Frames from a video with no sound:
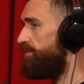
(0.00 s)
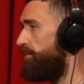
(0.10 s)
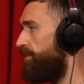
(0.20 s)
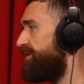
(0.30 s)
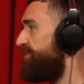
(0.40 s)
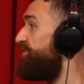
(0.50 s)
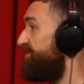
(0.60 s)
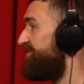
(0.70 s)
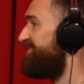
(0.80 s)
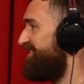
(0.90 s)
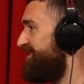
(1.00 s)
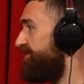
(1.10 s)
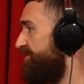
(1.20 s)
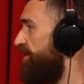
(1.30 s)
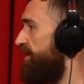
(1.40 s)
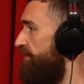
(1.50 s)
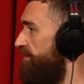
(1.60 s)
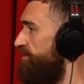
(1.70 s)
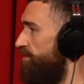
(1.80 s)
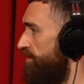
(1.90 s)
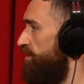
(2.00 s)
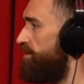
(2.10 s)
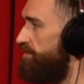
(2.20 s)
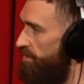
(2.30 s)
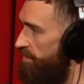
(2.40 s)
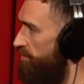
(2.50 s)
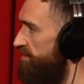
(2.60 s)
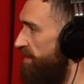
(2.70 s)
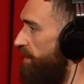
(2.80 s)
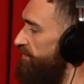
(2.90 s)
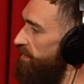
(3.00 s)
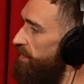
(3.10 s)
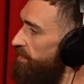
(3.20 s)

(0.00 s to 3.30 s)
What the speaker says: probably different in certain areas. So you start if you